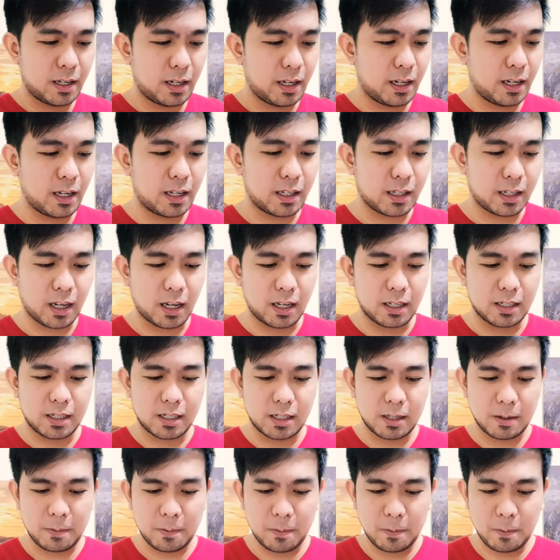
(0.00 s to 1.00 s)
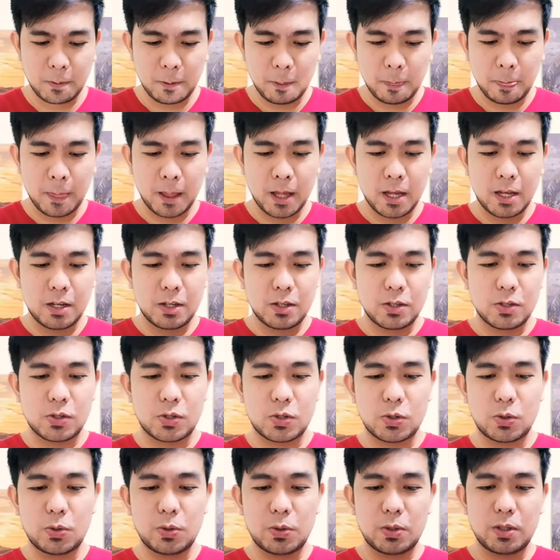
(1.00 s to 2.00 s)
And guys,
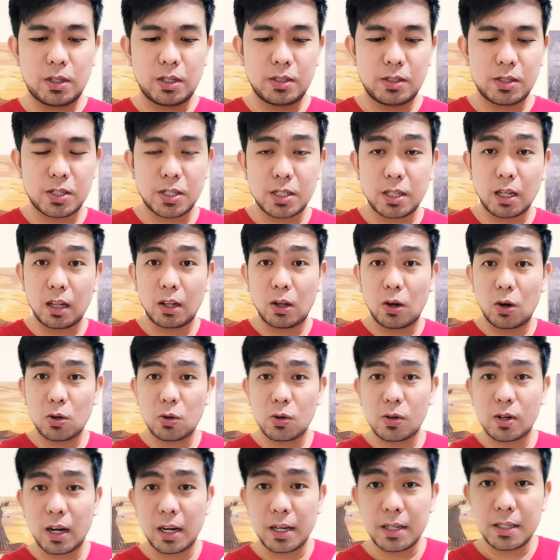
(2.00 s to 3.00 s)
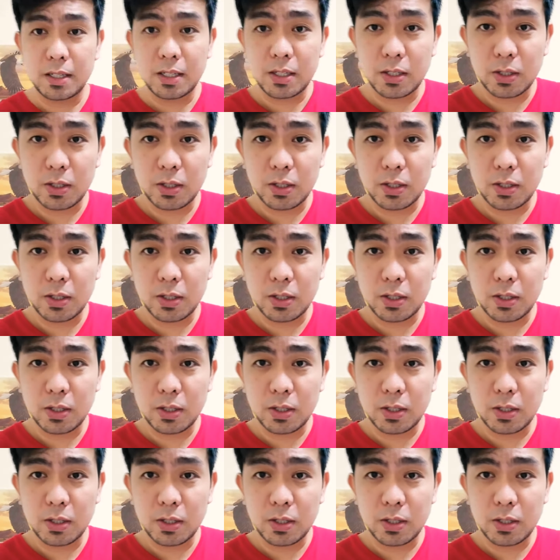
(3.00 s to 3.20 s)
so this is the logo, guys.